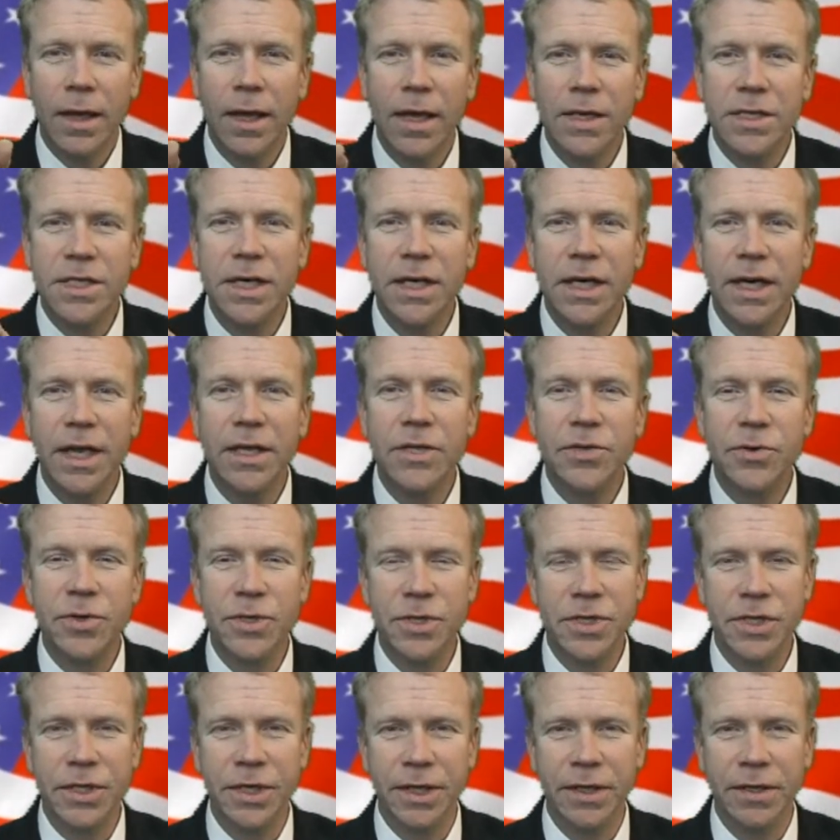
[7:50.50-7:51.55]
Isn't it
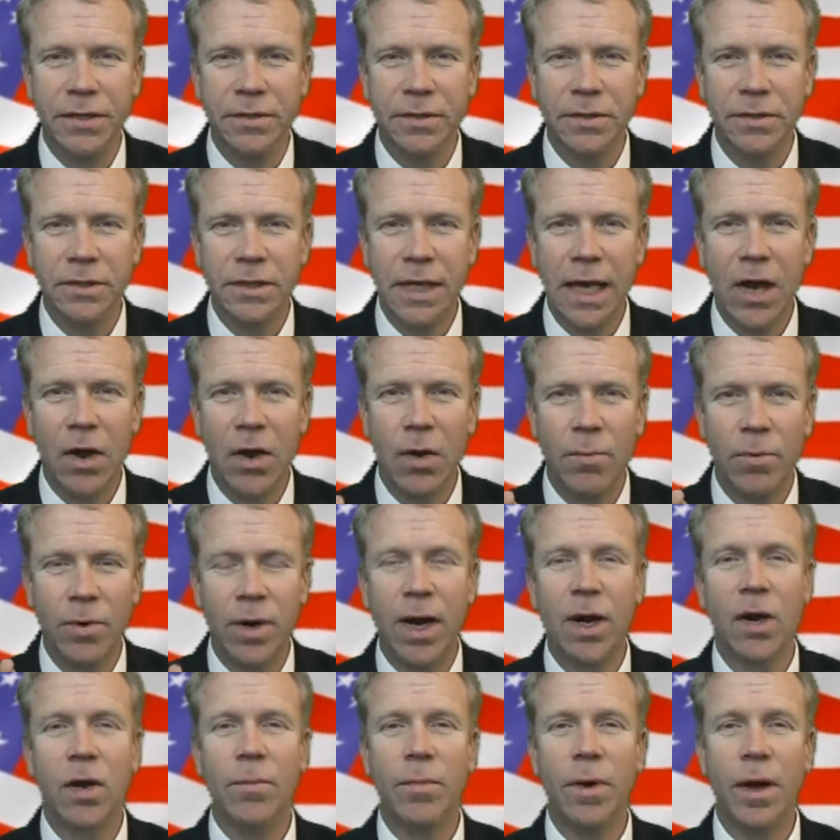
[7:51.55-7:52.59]
interesting how
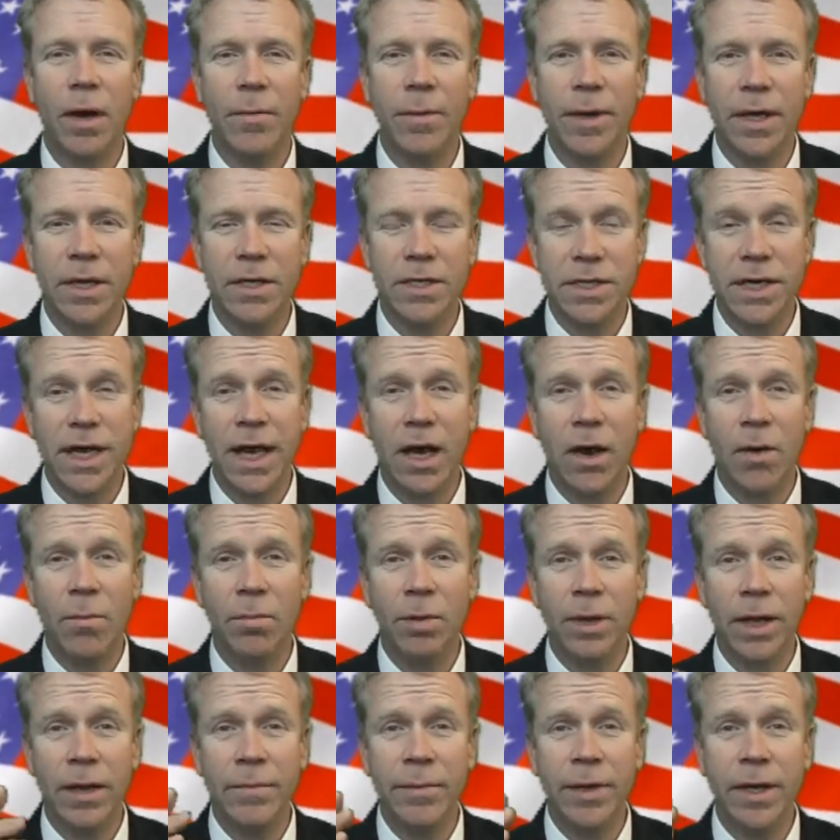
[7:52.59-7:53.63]
Barack Obama is now
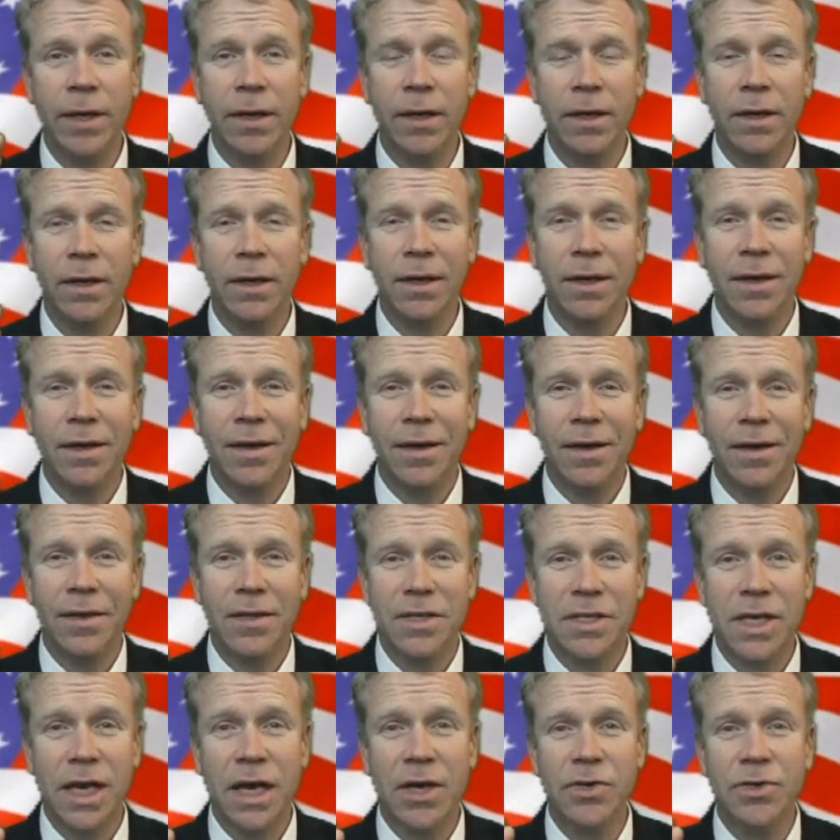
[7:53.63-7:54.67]
blaming
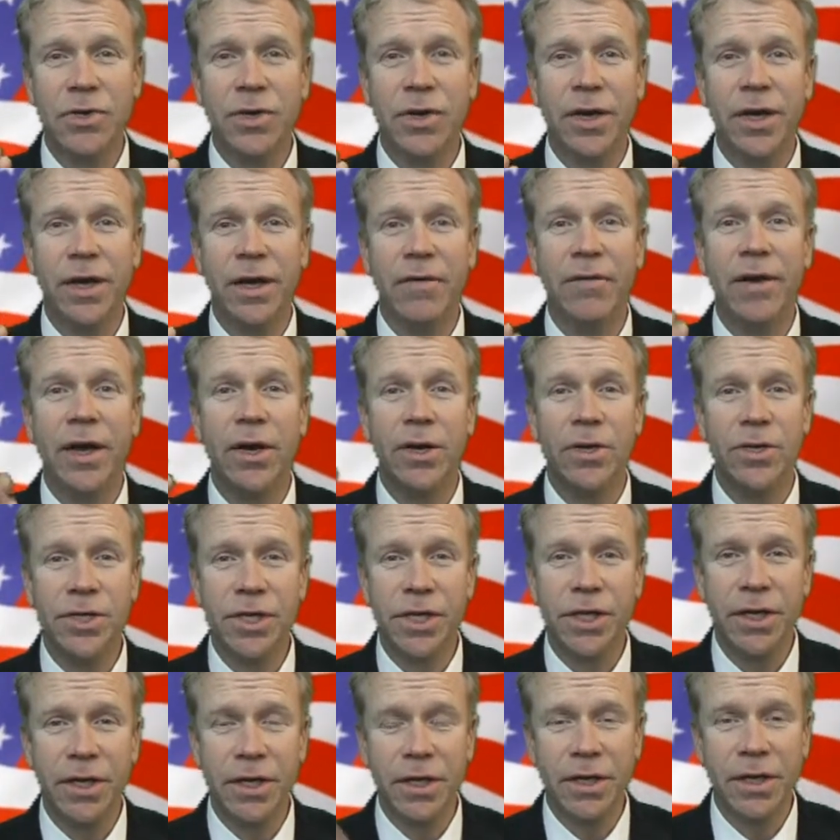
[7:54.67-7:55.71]
the Secretary of
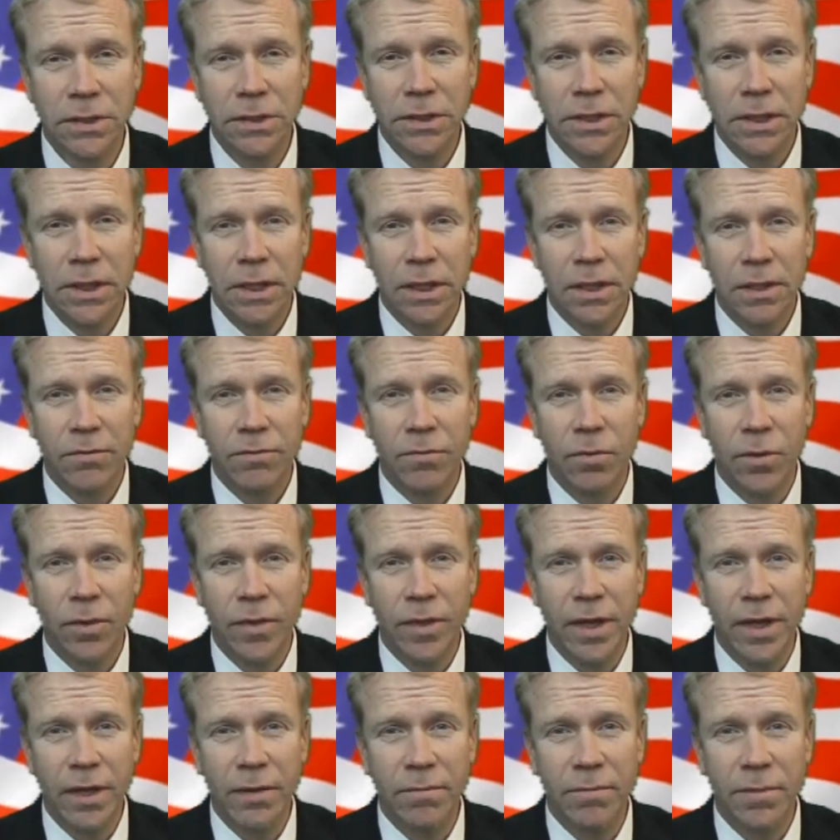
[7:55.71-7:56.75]
Energy for
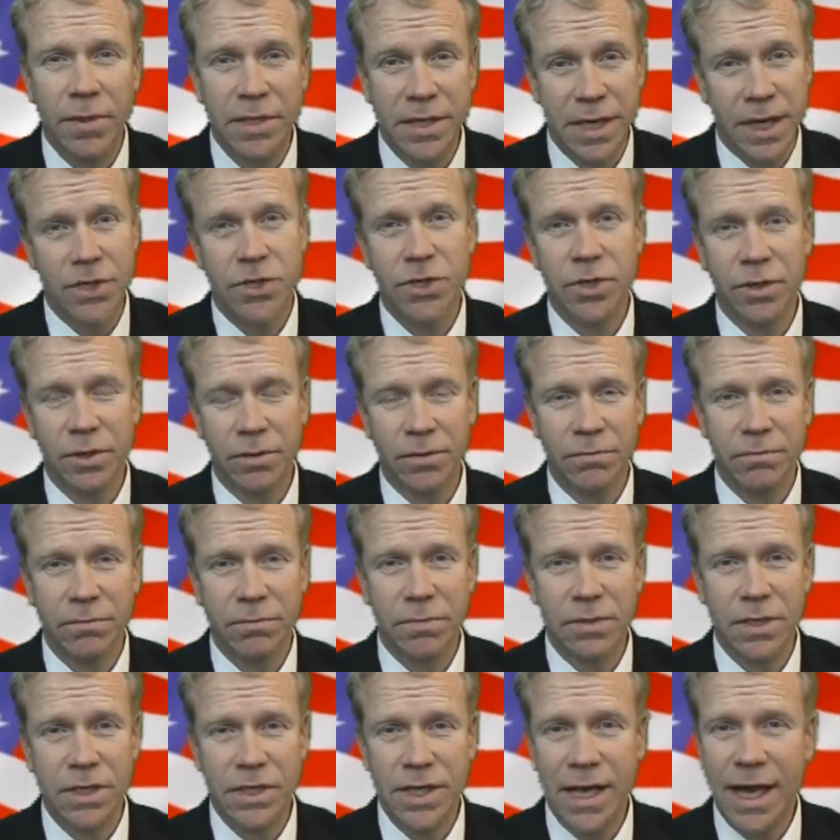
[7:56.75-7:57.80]
the potential
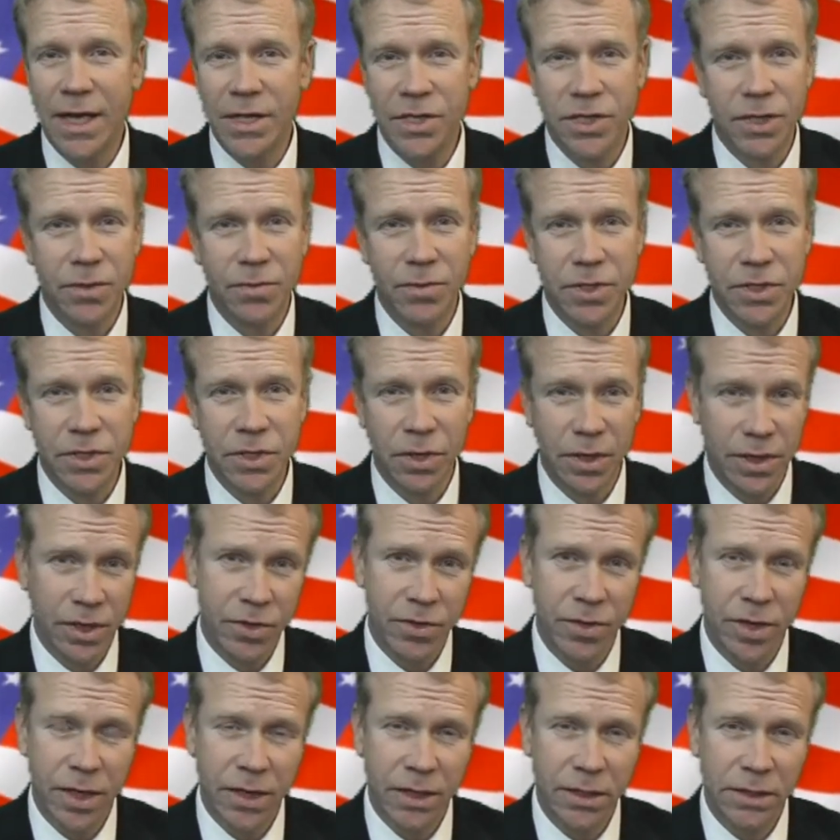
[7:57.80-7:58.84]
disaster with
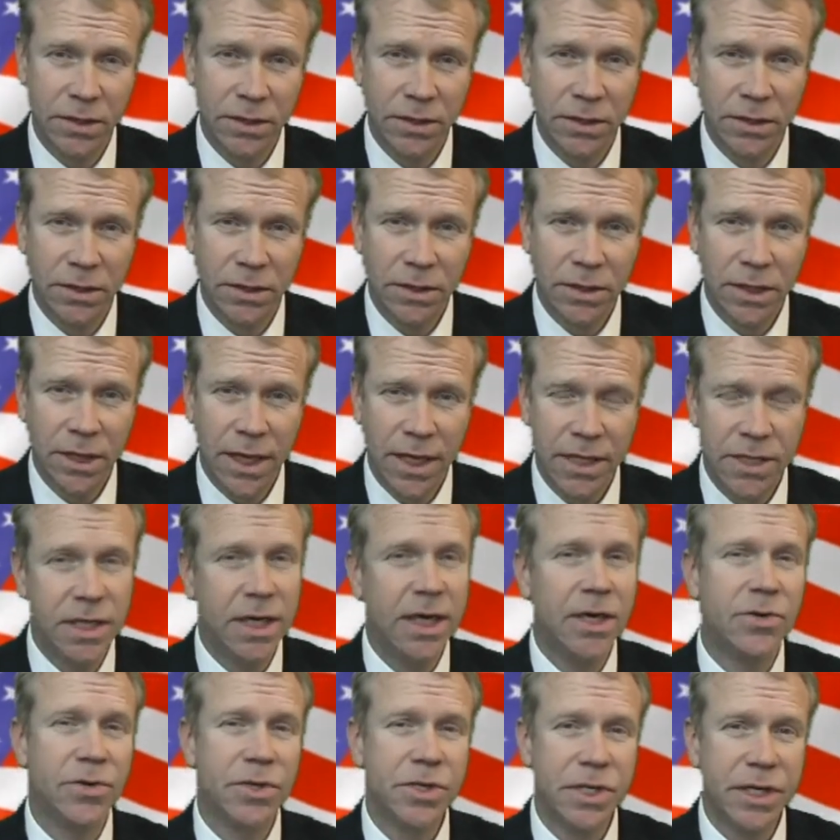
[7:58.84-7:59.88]
Solyndra? Isn't
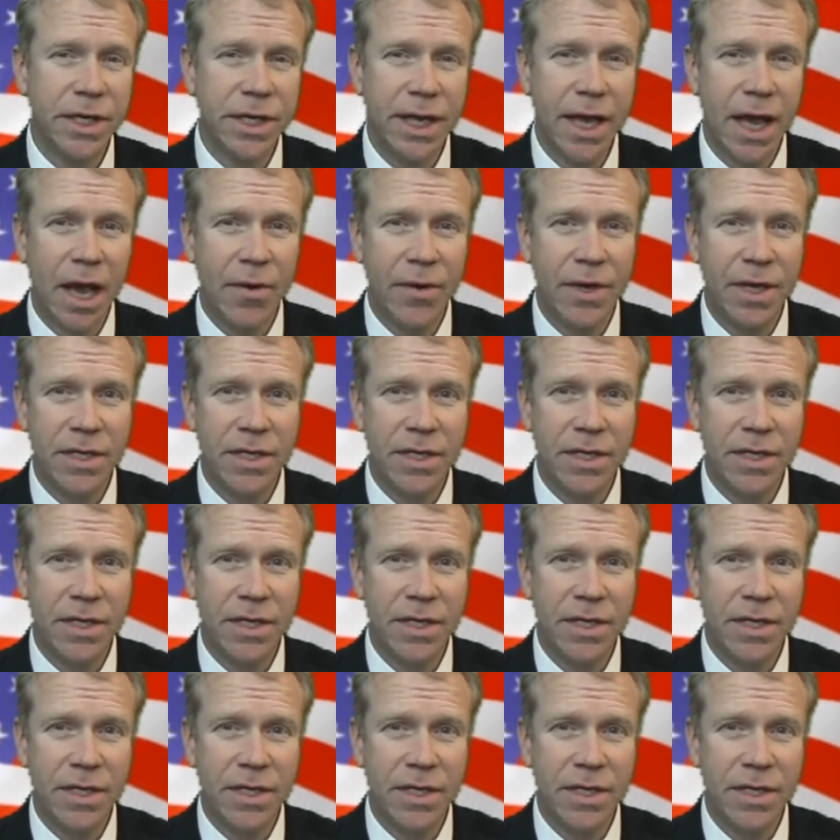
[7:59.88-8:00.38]
it interesting how